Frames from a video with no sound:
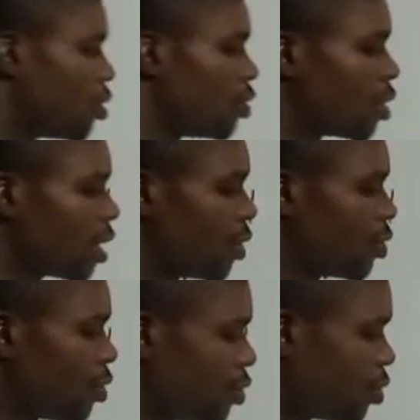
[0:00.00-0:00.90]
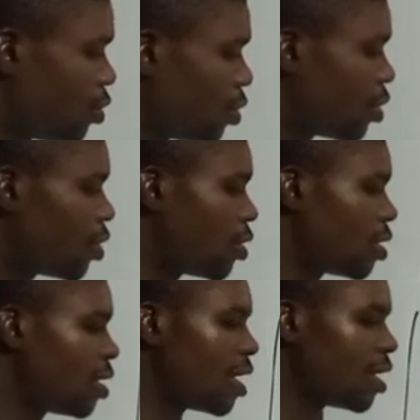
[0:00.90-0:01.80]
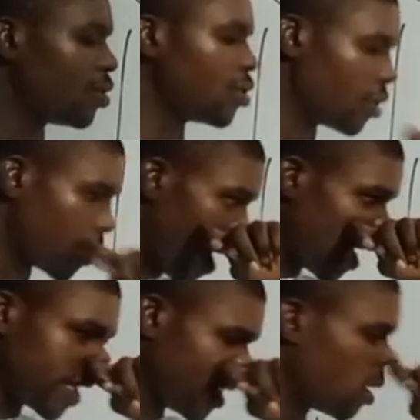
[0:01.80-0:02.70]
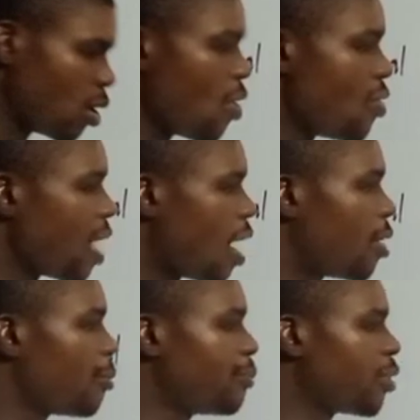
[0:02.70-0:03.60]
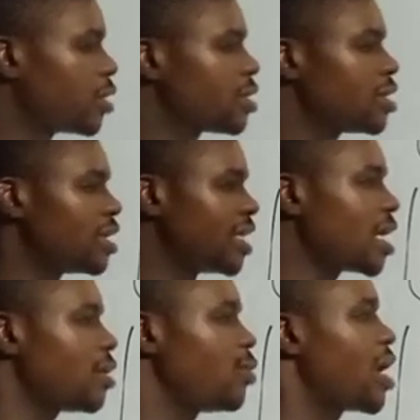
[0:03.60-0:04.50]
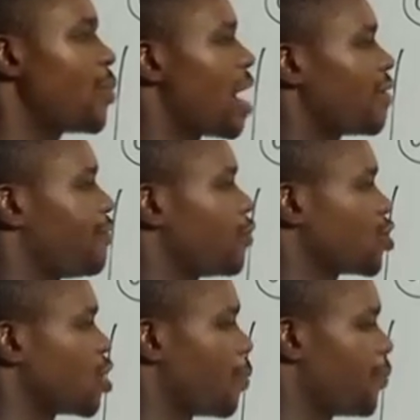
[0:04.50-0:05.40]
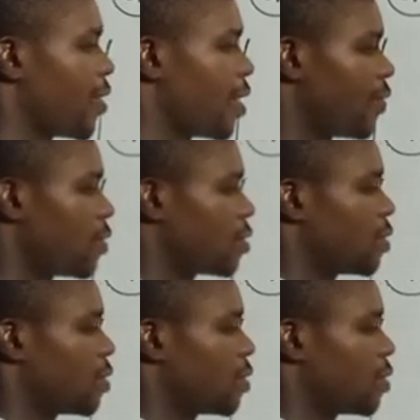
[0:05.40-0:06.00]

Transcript: No na no, no na no, right? Now, but here we have the functional pair.